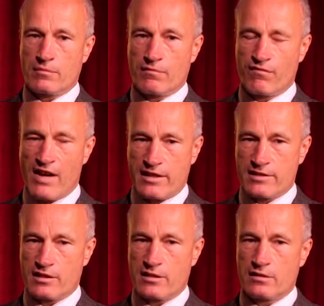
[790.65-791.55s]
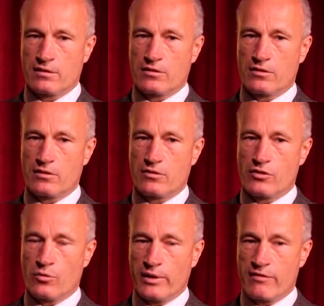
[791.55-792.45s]
factor
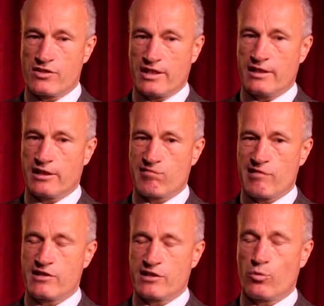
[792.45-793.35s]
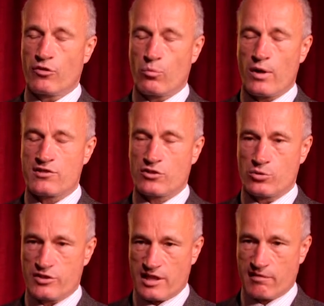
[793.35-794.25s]
that we have seen in creating what the West
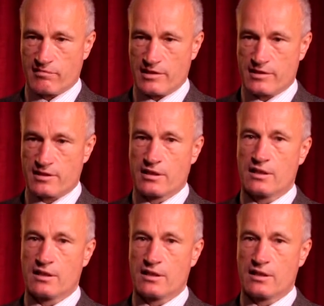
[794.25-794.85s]
calls terrorists,